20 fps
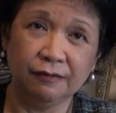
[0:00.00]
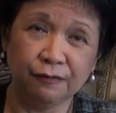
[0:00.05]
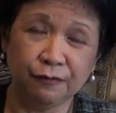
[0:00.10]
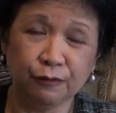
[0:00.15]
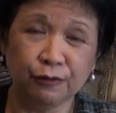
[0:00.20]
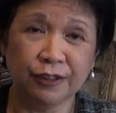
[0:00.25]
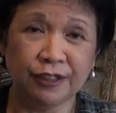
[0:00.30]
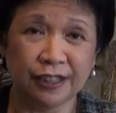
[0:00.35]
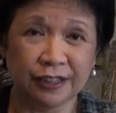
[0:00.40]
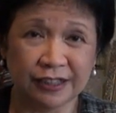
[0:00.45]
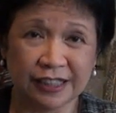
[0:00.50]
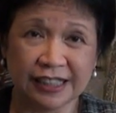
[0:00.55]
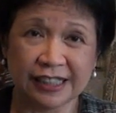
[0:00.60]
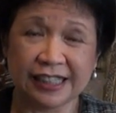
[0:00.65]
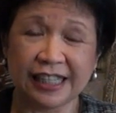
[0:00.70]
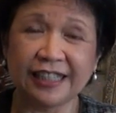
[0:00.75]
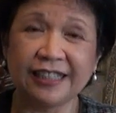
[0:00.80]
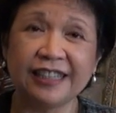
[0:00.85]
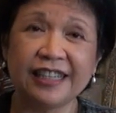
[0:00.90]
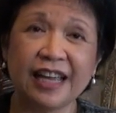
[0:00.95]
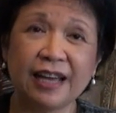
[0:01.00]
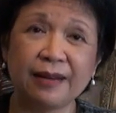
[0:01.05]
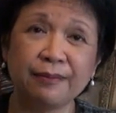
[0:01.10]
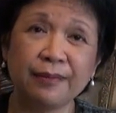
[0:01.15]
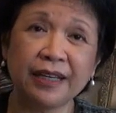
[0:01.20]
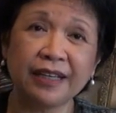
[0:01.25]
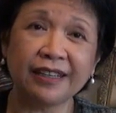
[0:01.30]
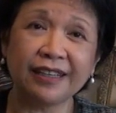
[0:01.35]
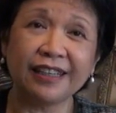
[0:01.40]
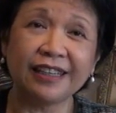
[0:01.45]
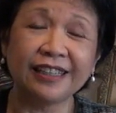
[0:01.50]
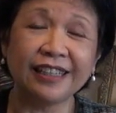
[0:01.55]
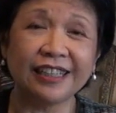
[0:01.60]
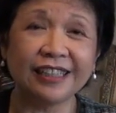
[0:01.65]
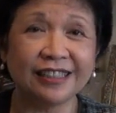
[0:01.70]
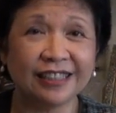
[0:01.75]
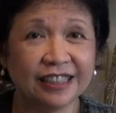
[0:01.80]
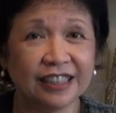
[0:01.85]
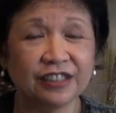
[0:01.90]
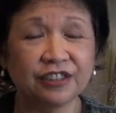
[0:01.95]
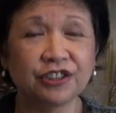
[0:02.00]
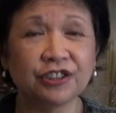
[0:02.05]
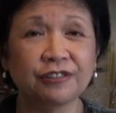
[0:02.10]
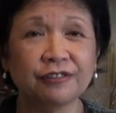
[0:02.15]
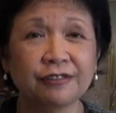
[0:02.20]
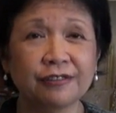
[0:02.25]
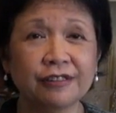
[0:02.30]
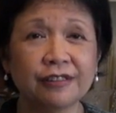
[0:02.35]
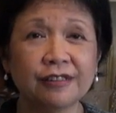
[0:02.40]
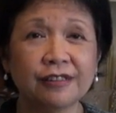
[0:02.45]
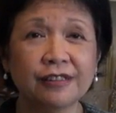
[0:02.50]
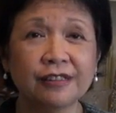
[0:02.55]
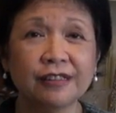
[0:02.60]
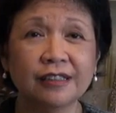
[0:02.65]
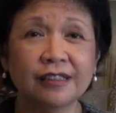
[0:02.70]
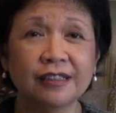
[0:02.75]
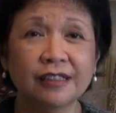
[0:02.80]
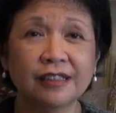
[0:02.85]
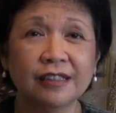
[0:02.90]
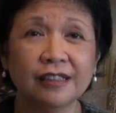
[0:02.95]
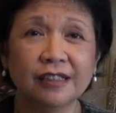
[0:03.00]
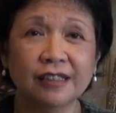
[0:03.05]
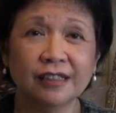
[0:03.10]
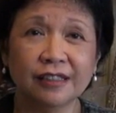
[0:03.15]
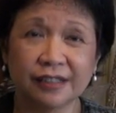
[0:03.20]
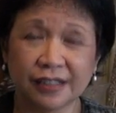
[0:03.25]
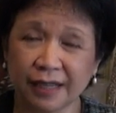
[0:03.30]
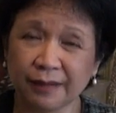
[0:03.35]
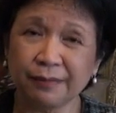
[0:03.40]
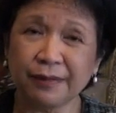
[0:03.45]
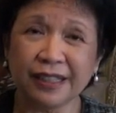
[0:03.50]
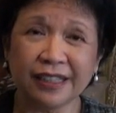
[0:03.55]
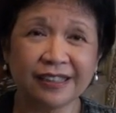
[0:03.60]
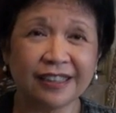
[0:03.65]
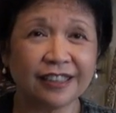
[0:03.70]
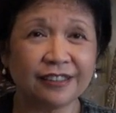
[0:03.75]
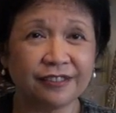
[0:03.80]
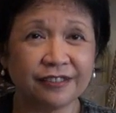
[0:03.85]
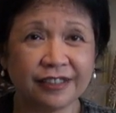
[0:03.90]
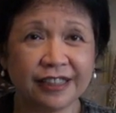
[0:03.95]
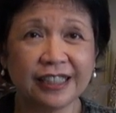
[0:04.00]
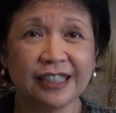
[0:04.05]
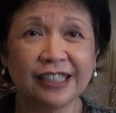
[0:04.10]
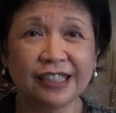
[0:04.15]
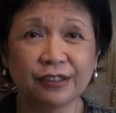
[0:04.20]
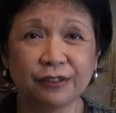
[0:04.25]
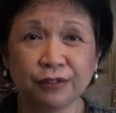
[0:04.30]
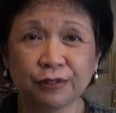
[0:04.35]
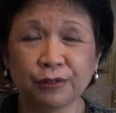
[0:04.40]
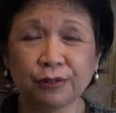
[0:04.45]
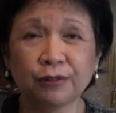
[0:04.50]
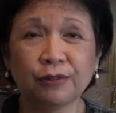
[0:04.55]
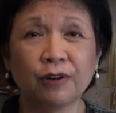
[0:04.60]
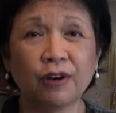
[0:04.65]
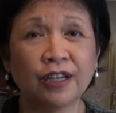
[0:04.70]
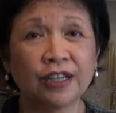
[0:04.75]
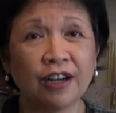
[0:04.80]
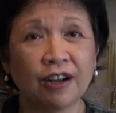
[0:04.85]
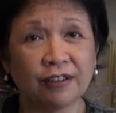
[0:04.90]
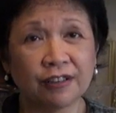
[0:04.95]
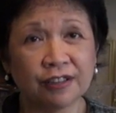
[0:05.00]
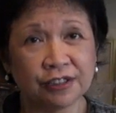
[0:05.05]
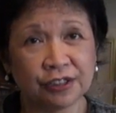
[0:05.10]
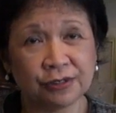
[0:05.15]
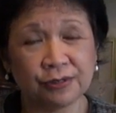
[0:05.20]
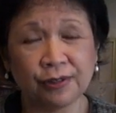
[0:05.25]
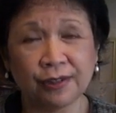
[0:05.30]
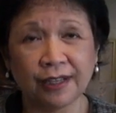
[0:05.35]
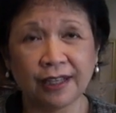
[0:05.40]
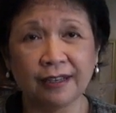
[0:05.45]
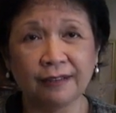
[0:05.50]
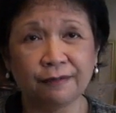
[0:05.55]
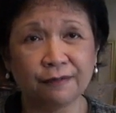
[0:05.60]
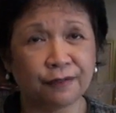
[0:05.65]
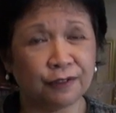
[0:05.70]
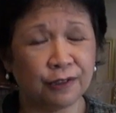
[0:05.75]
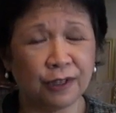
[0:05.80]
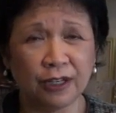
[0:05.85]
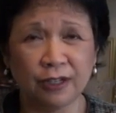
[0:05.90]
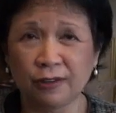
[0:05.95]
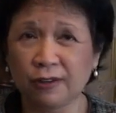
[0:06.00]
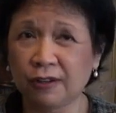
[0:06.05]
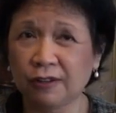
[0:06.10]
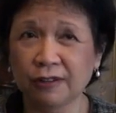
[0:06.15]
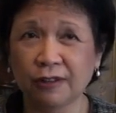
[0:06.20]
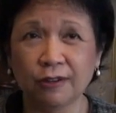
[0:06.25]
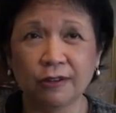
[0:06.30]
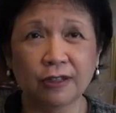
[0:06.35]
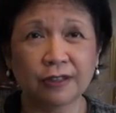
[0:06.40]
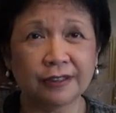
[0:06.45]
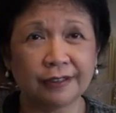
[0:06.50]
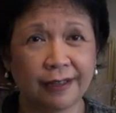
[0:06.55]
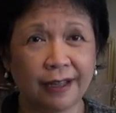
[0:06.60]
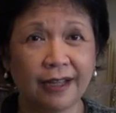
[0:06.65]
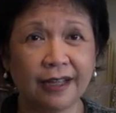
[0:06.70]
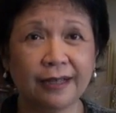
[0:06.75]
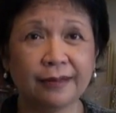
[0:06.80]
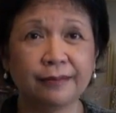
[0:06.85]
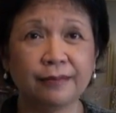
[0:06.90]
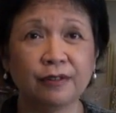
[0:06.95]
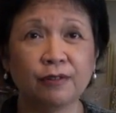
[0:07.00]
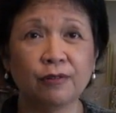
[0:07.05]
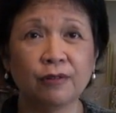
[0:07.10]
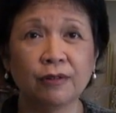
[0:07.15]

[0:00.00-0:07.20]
Food that is endemic and indigenous. Something that really grew on our soil for a long, long time.